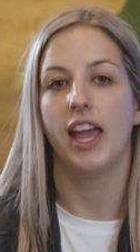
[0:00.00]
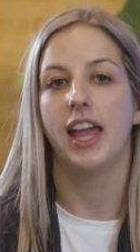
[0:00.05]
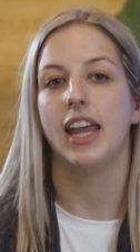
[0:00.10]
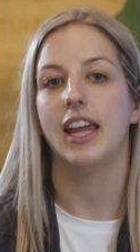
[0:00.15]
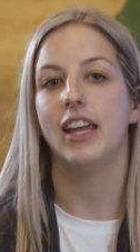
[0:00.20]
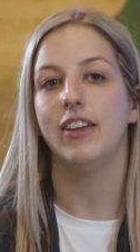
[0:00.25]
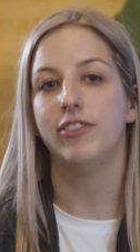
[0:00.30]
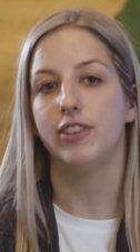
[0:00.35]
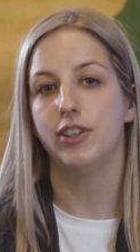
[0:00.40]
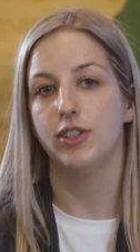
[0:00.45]

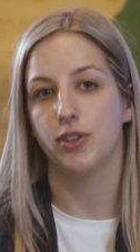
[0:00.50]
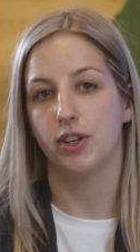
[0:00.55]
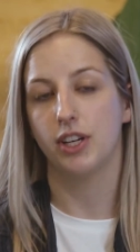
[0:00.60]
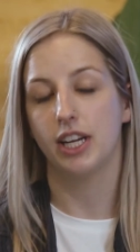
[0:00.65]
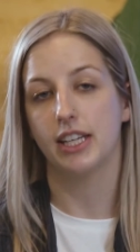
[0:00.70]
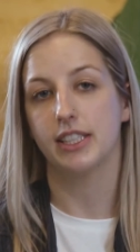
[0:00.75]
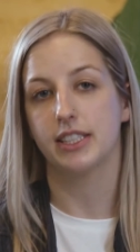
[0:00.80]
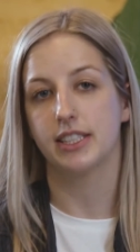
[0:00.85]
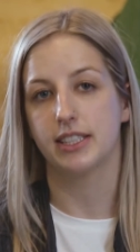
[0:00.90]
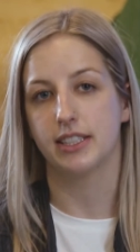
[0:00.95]
If you do
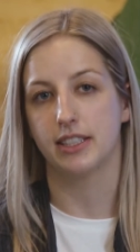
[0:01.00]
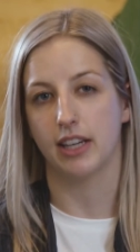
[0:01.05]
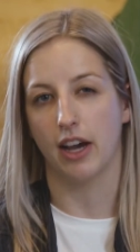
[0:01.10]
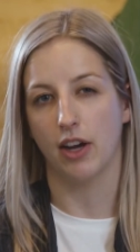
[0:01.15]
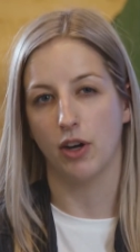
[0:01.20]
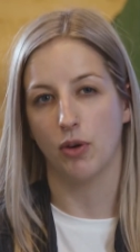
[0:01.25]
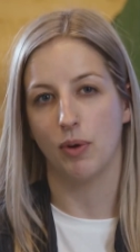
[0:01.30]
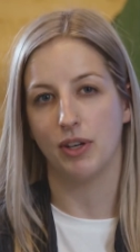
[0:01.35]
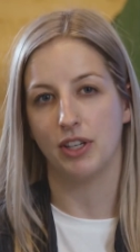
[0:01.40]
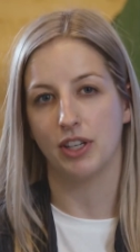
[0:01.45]
get
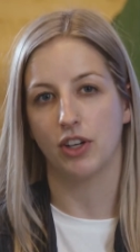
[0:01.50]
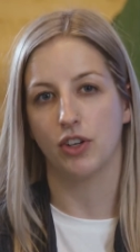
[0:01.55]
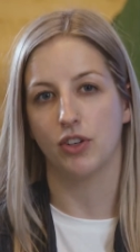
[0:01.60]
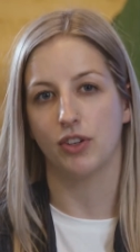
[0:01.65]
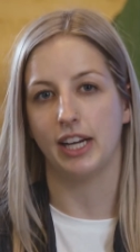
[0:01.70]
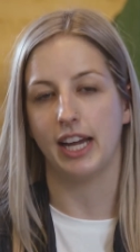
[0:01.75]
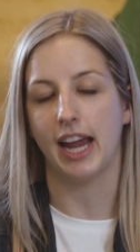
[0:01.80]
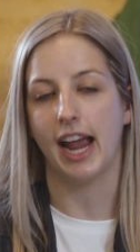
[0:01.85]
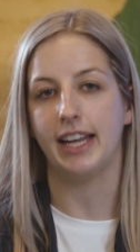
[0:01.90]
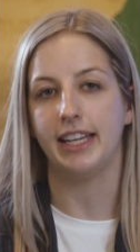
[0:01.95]
stuck when you're
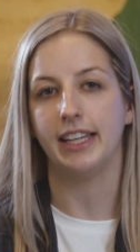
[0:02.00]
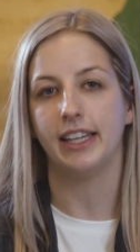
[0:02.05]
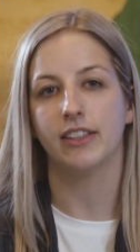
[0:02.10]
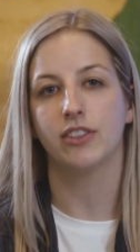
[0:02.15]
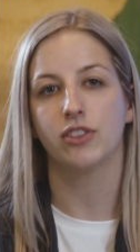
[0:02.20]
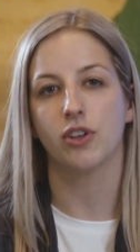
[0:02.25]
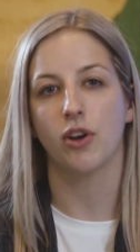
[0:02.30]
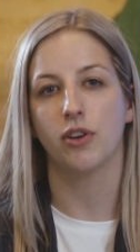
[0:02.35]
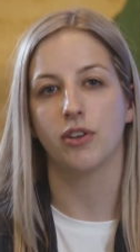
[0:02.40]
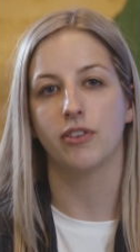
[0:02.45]
creating a
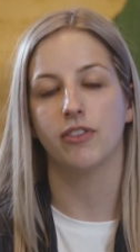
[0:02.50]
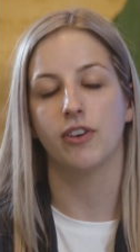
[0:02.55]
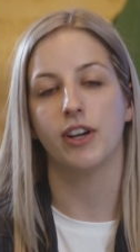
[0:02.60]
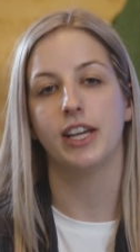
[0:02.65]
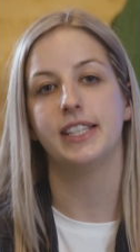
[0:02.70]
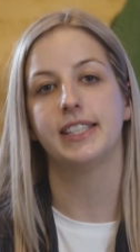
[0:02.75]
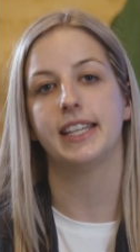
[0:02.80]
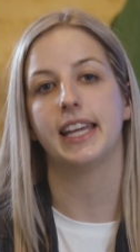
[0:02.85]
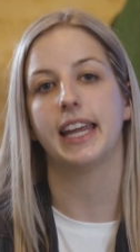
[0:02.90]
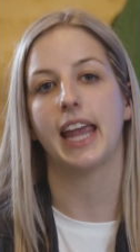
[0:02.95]
tone of
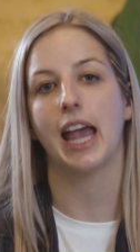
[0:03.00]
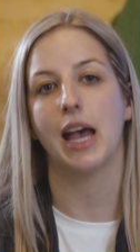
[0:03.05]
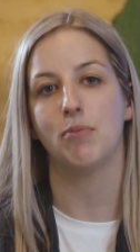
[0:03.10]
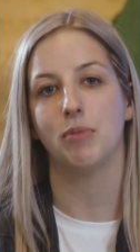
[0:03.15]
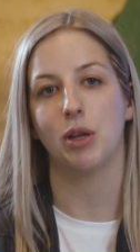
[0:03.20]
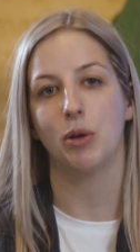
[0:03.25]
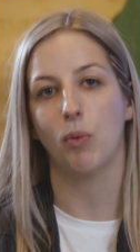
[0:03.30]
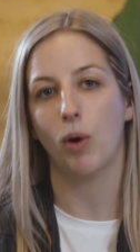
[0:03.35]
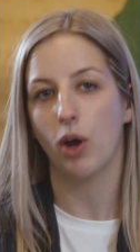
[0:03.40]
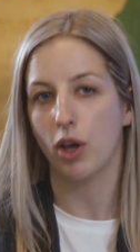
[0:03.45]
voice, it can
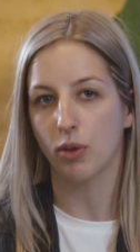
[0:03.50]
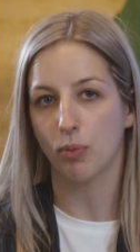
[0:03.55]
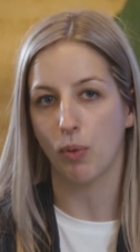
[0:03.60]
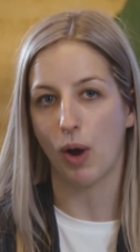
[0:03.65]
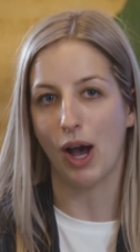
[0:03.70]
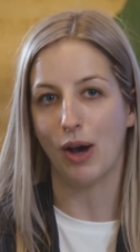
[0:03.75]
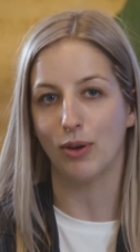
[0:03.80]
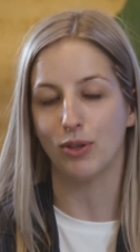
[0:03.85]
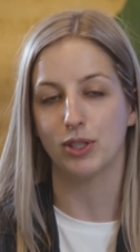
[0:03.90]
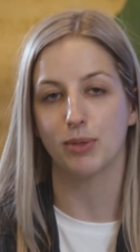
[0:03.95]
be
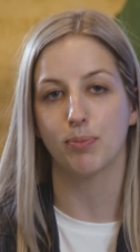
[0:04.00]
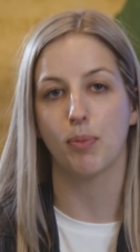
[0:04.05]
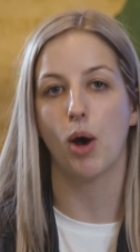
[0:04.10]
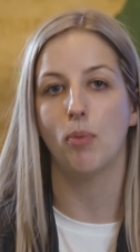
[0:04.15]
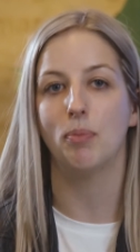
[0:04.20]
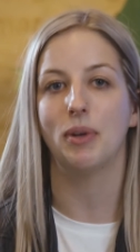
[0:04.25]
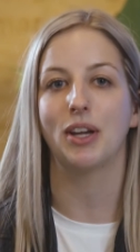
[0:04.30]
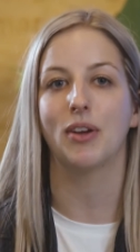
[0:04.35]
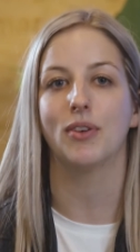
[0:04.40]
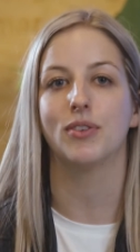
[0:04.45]
worthwhile just
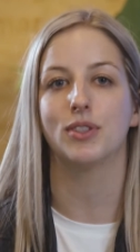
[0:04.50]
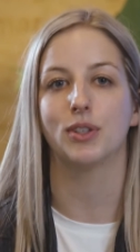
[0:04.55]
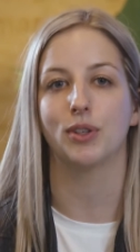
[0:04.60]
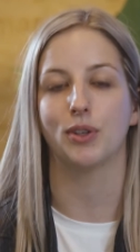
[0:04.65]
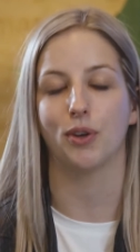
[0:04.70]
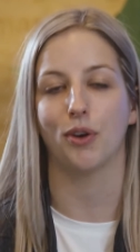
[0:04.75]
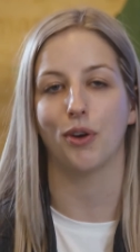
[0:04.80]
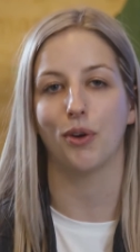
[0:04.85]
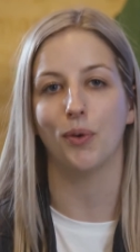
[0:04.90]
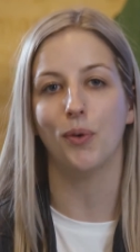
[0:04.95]
popping onto
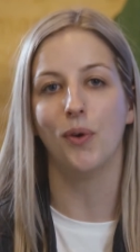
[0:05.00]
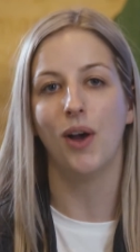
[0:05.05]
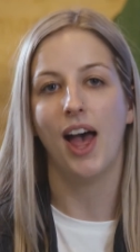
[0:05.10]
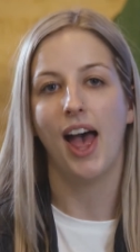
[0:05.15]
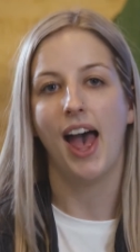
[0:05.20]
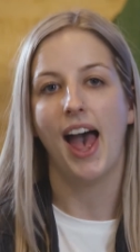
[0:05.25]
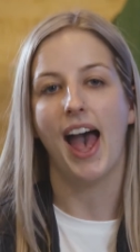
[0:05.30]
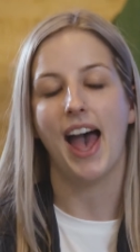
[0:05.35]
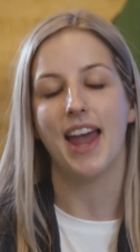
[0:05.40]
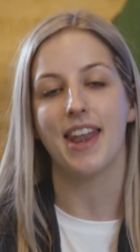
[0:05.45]
Google
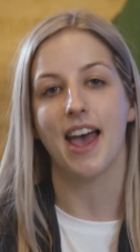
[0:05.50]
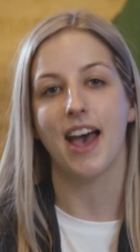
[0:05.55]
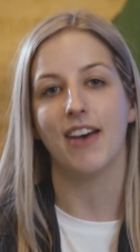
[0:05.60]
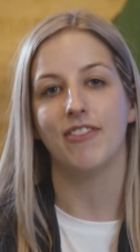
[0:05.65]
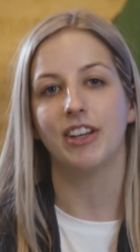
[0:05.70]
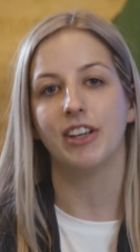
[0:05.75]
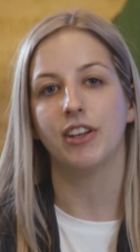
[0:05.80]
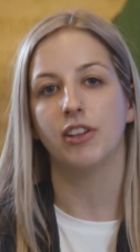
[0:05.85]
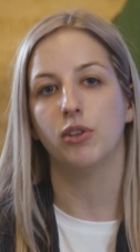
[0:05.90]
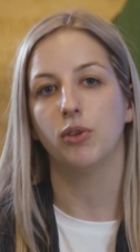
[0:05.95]
and
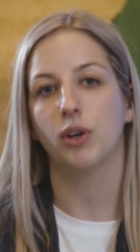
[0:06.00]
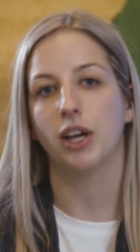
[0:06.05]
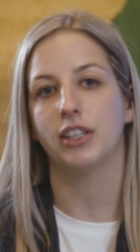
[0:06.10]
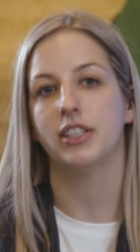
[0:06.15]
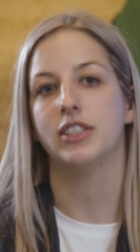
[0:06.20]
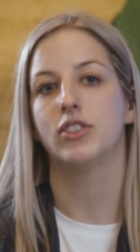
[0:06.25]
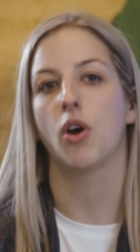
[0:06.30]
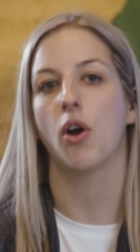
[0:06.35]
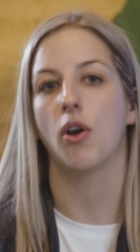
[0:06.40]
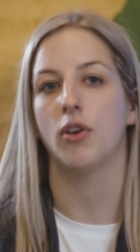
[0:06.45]
having a look at a
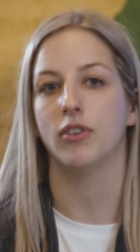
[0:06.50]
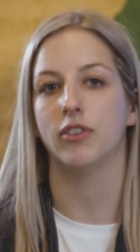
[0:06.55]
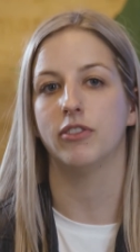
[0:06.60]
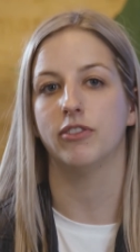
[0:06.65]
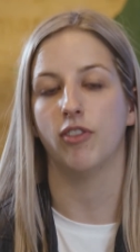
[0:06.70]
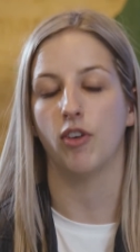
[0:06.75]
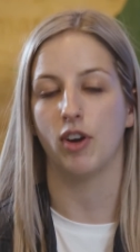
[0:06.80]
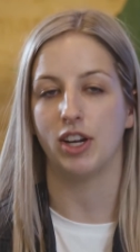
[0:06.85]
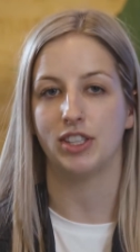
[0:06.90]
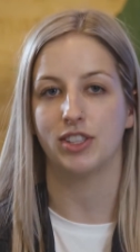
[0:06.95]
tone of
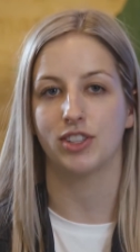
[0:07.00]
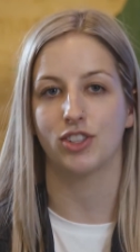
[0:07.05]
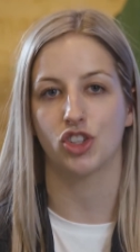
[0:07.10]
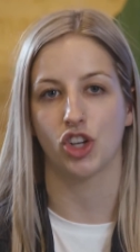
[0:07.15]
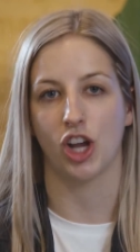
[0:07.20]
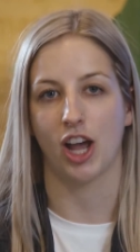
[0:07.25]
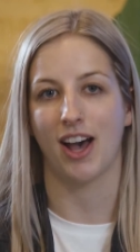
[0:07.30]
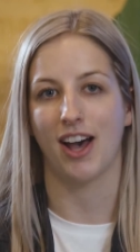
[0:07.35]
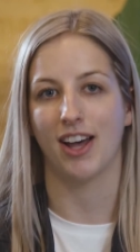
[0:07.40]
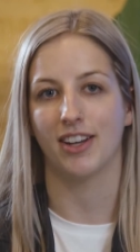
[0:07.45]
voice
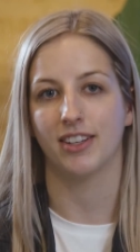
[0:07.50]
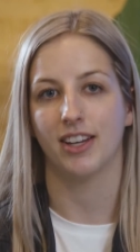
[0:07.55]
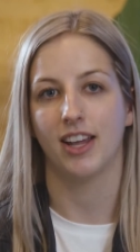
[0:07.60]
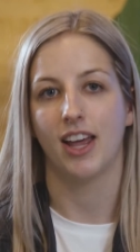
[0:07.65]
chart.